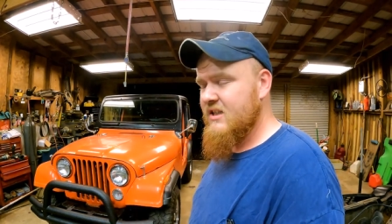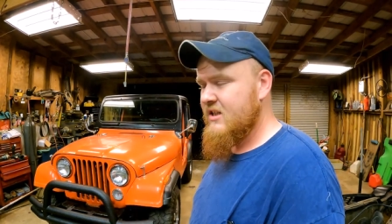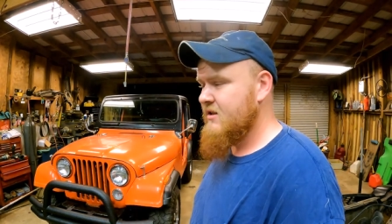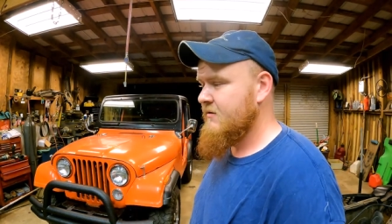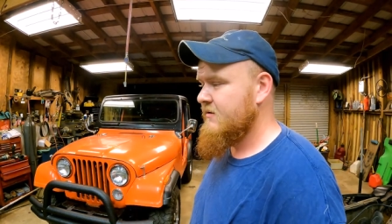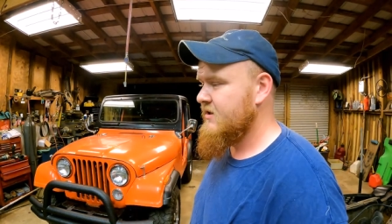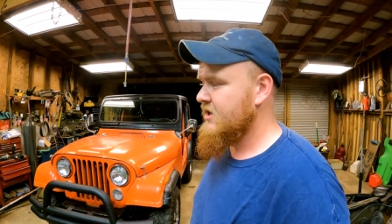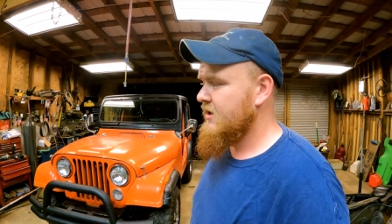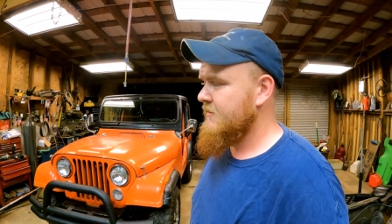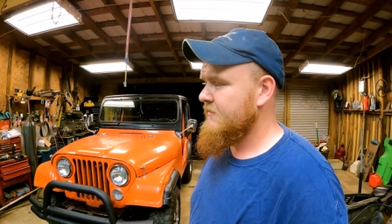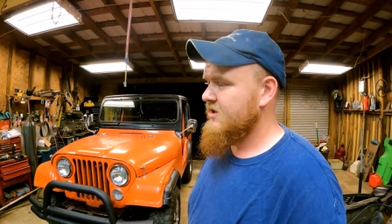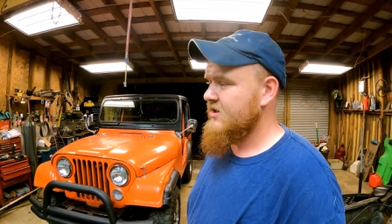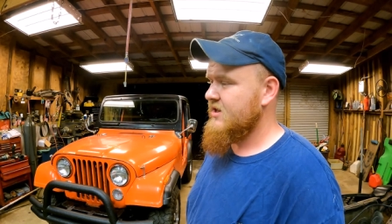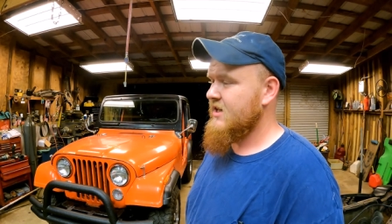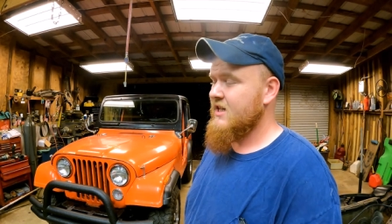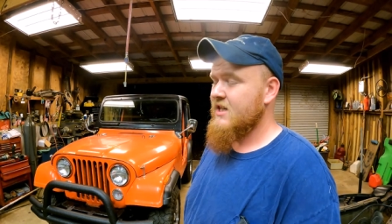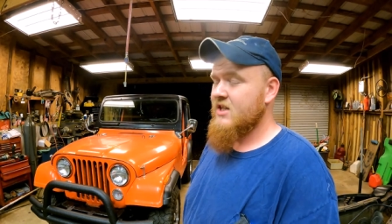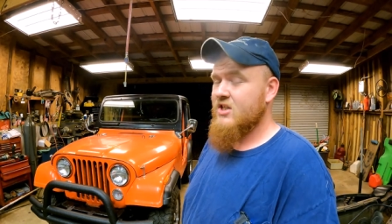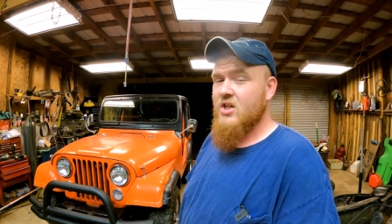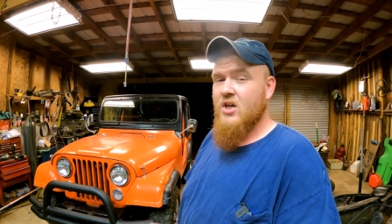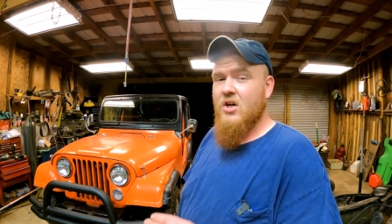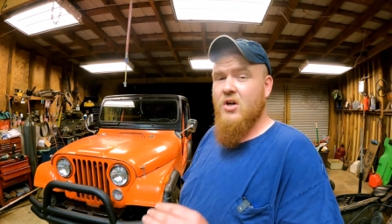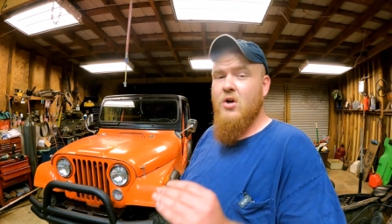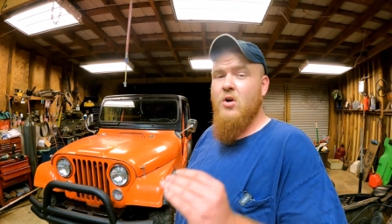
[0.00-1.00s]
So it's almost like
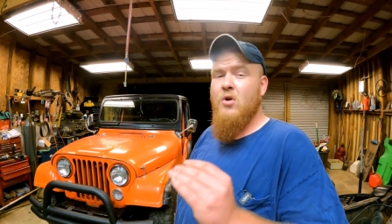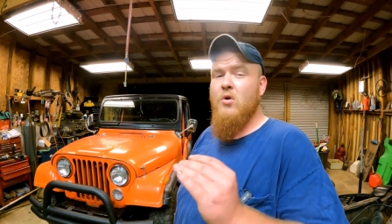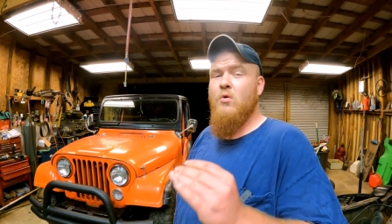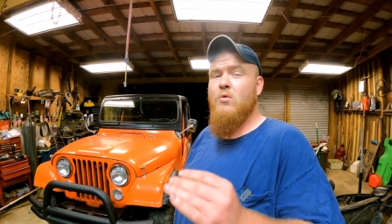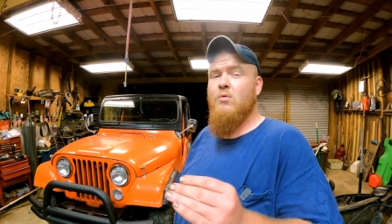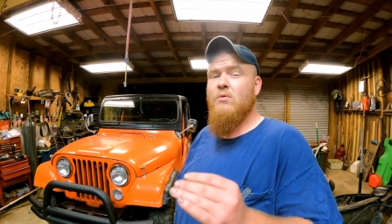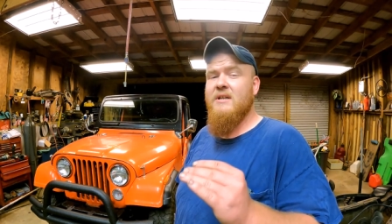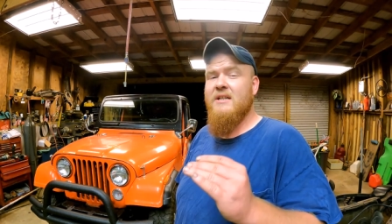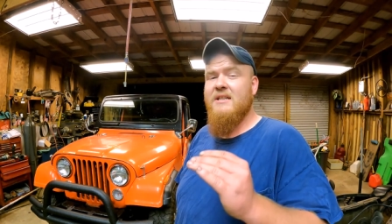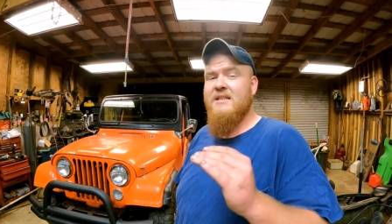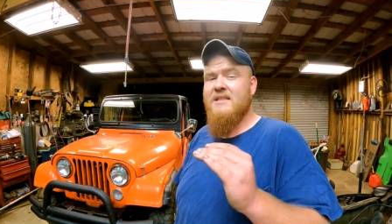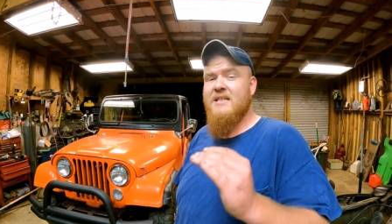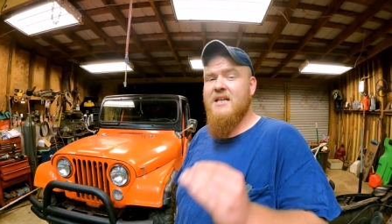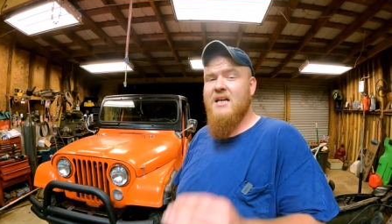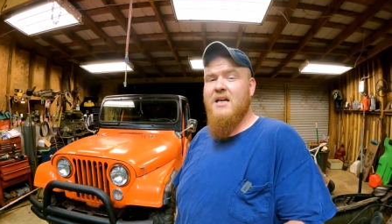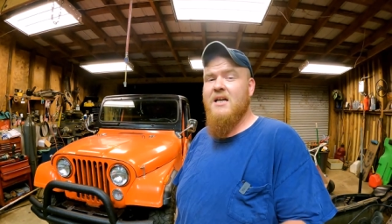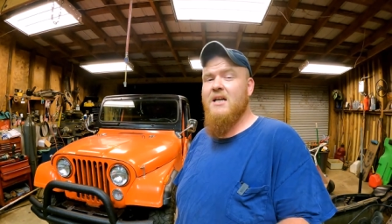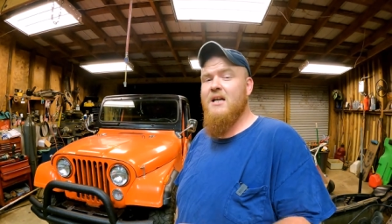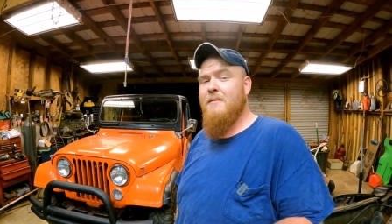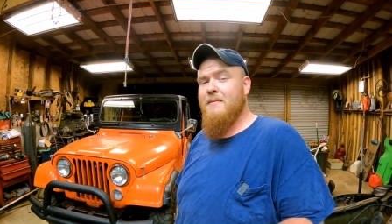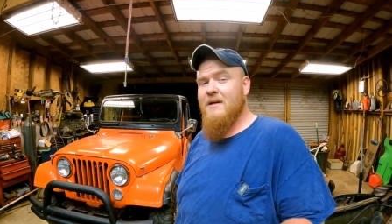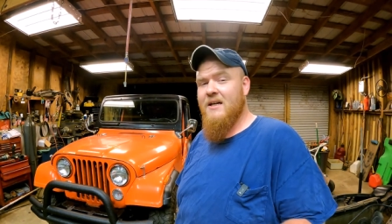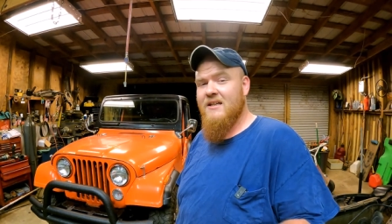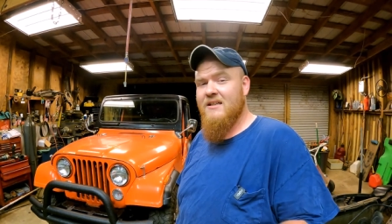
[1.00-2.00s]
it's not holding
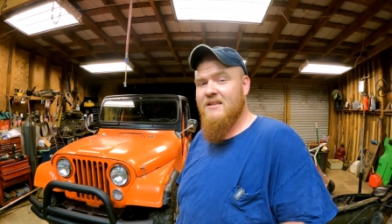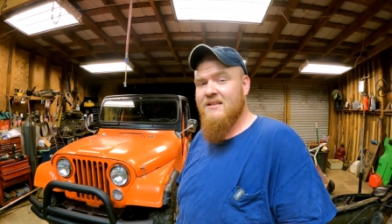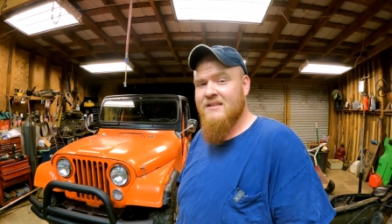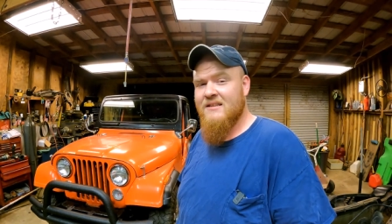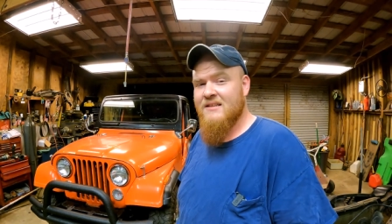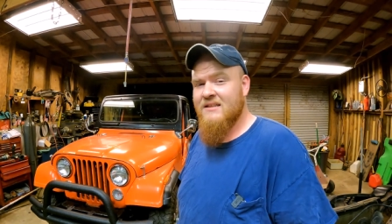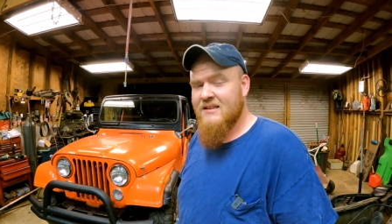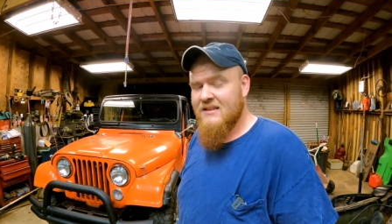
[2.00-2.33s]
timing.